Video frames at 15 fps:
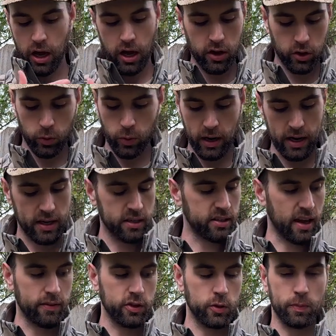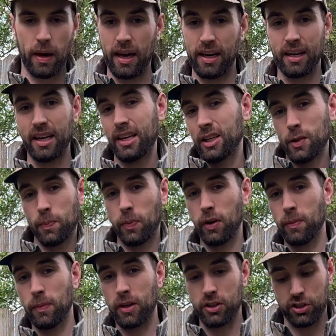Otherwise, I've just painted it and it's
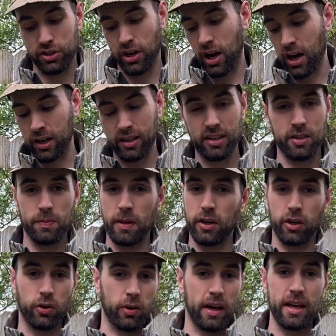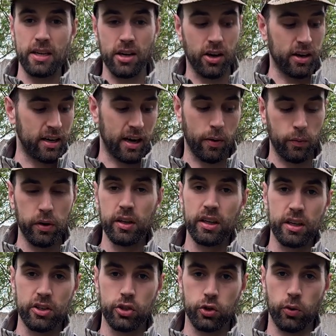pretty much stock. This has been a great gun and I
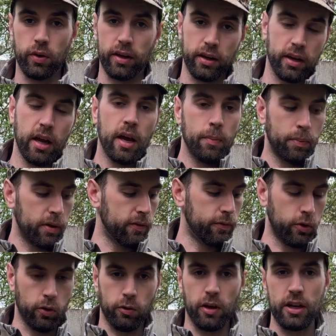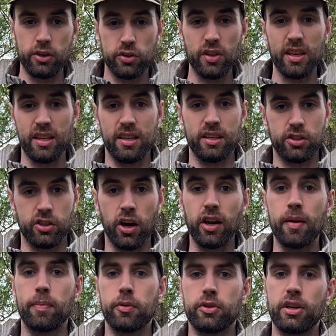really enjoy it. But if you're interested in this
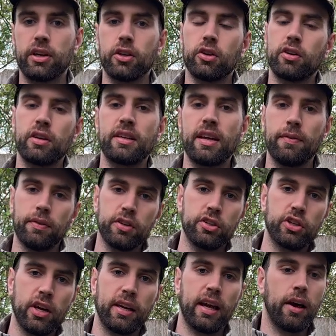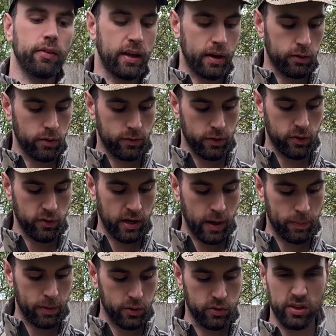gun in particular, definitely check out that review that I
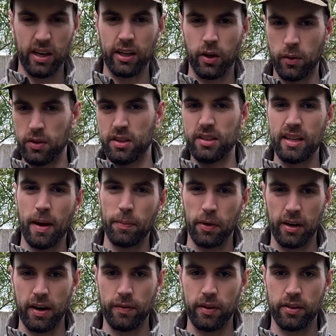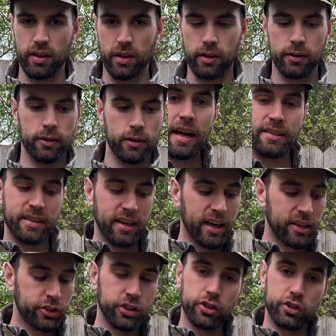posted. I go into depth on everything. I did
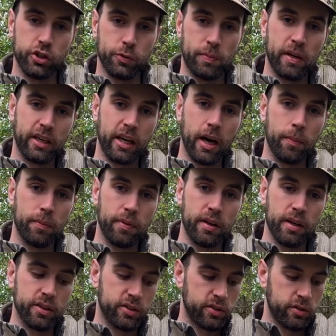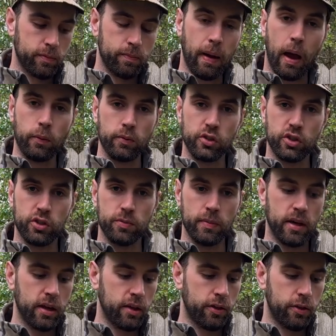actually just pick up this Mountain
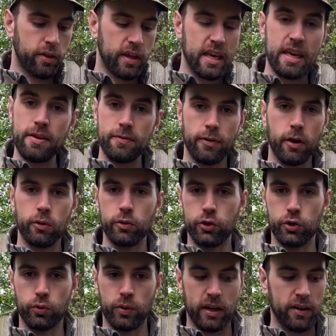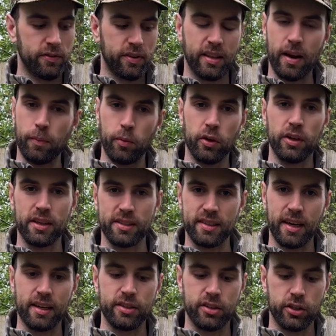Smith Evo Drift that I'm really
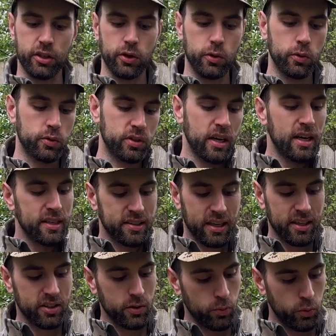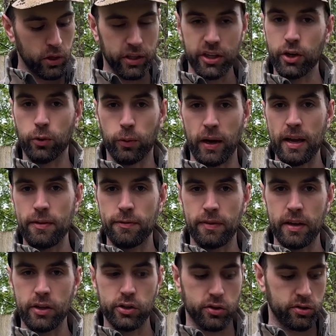excited to use. It's got some really great
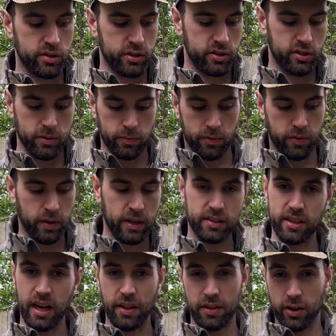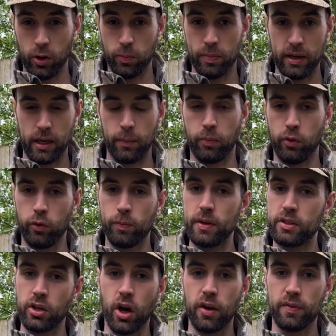features and some things that I think are big
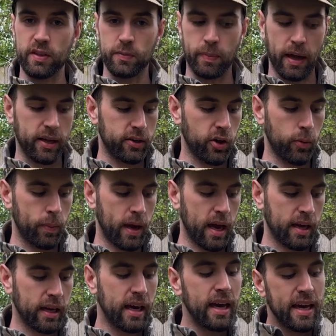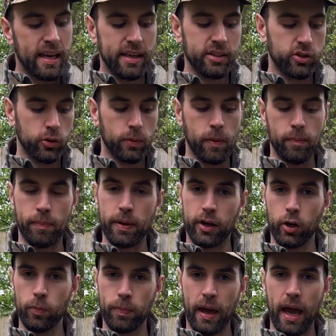improvements on this bando bag. It is a little bit
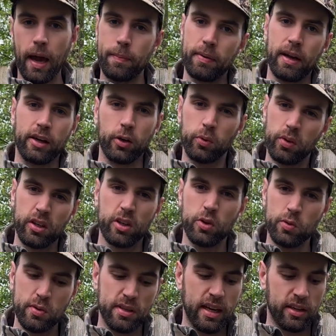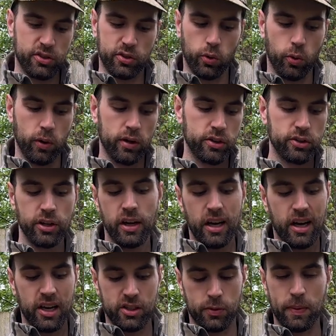bigger bag, but I could really use that storage.
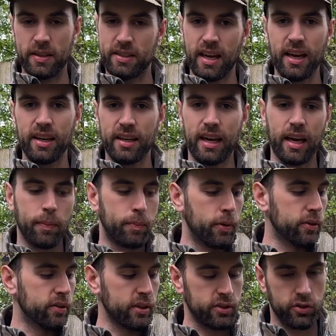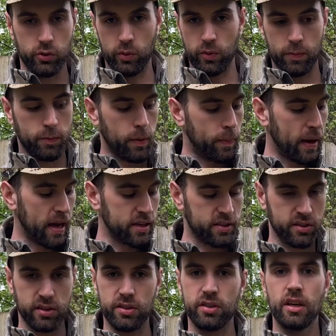So I'm excited to kind of put this through the
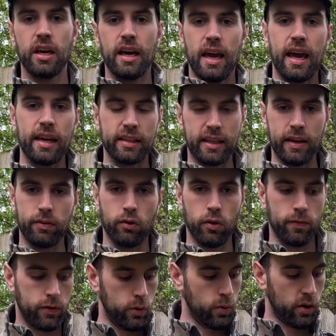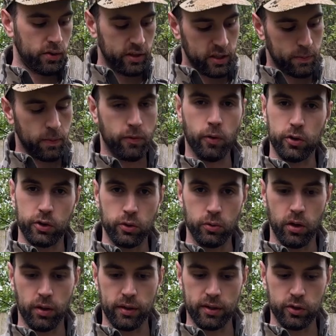paces and give a review on this before too
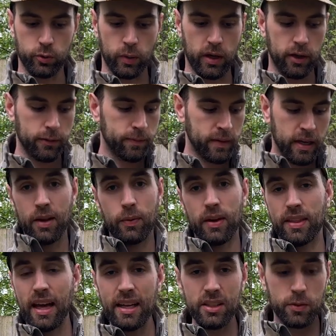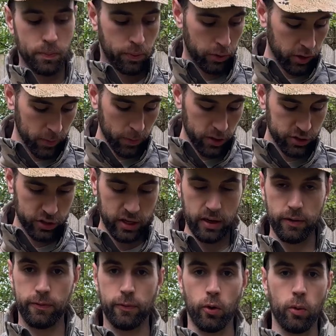long as well. Anyway, that's pretty much
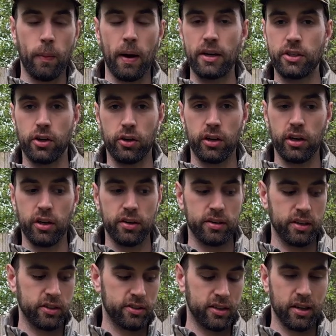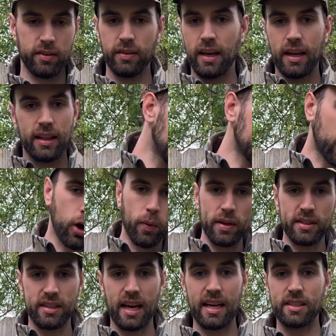it for my turkey hunting stuff. Like
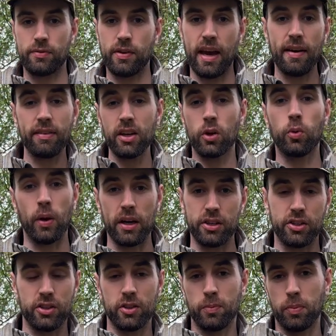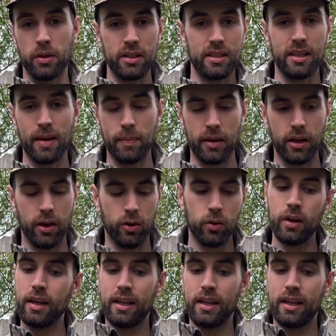always, guys, if you have any questions, please let me know.